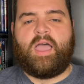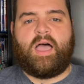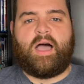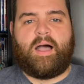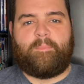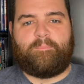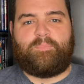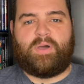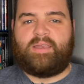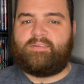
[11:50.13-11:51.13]

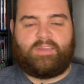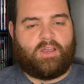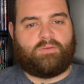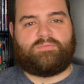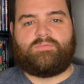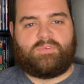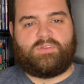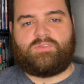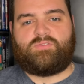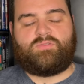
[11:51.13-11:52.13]
But, you know,
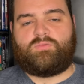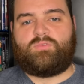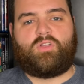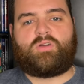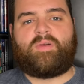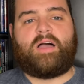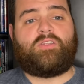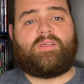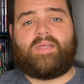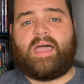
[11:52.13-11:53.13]
look
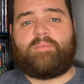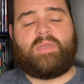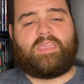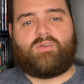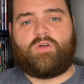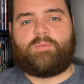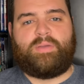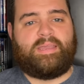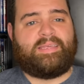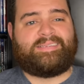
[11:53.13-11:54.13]
around online, make your own
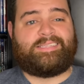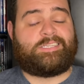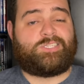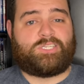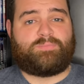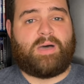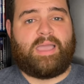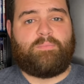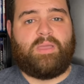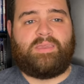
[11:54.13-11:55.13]
opinions. This is just
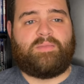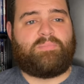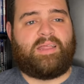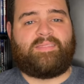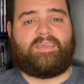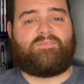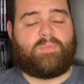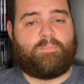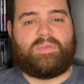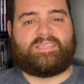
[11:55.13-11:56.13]
my opinion, but I think
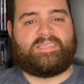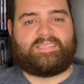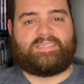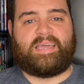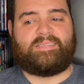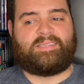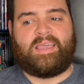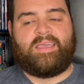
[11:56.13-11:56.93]
from a business sense,